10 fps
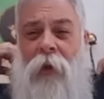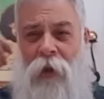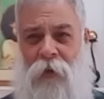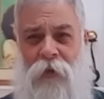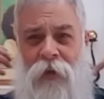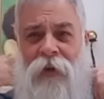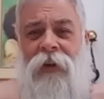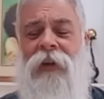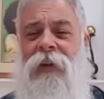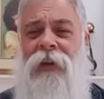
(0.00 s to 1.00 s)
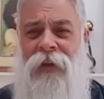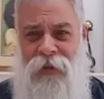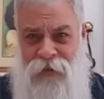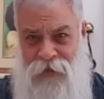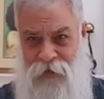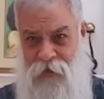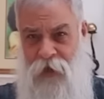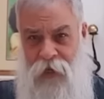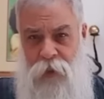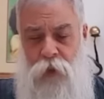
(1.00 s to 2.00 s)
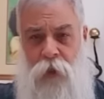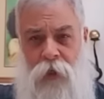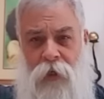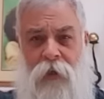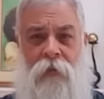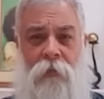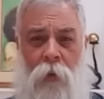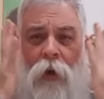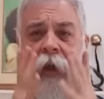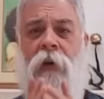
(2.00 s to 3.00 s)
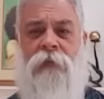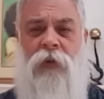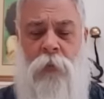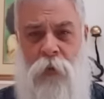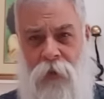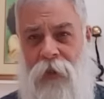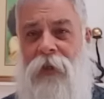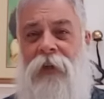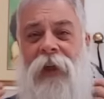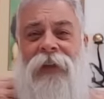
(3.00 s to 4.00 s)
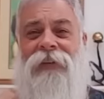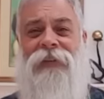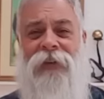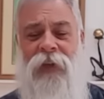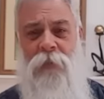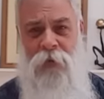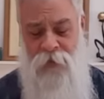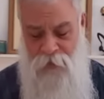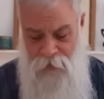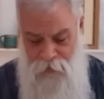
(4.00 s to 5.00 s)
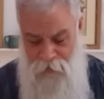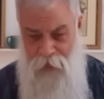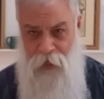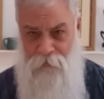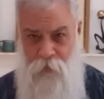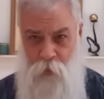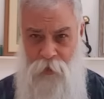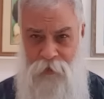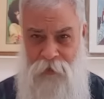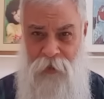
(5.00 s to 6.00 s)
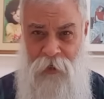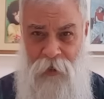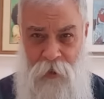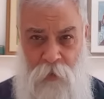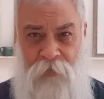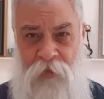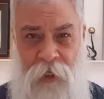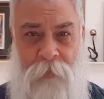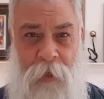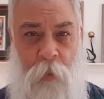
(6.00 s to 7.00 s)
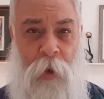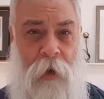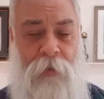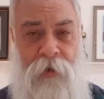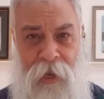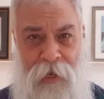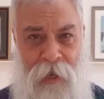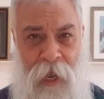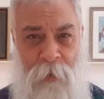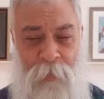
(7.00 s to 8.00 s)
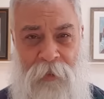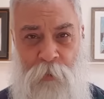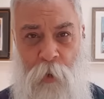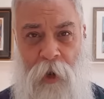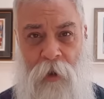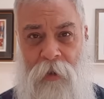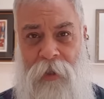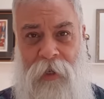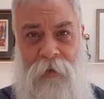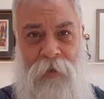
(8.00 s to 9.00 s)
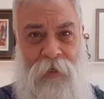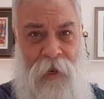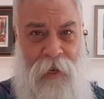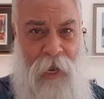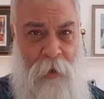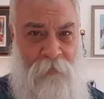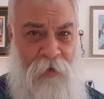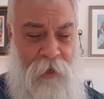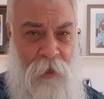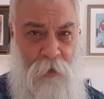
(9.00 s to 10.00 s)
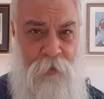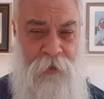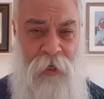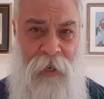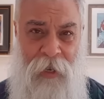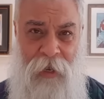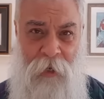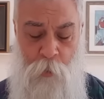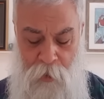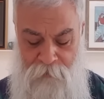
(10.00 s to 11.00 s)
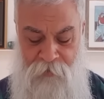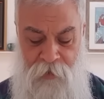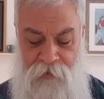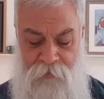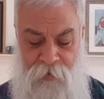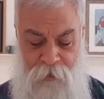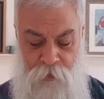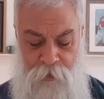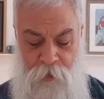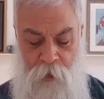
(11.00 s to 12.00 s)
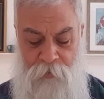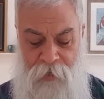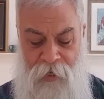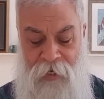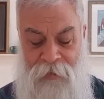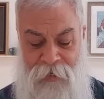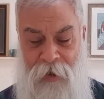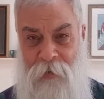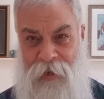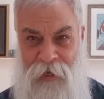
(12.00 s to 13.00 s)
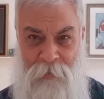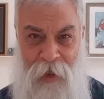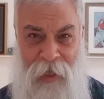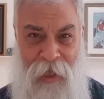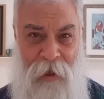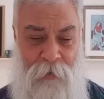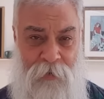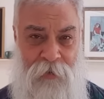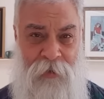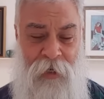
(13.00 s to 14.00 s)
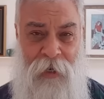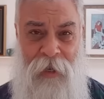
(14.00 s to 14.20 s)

we go. Night shirt for a comfortable night's sleep. And of course, You've seen me wear the nightcap as well in the nightcap videos. And what I've done is I've actually turned the heat down in my house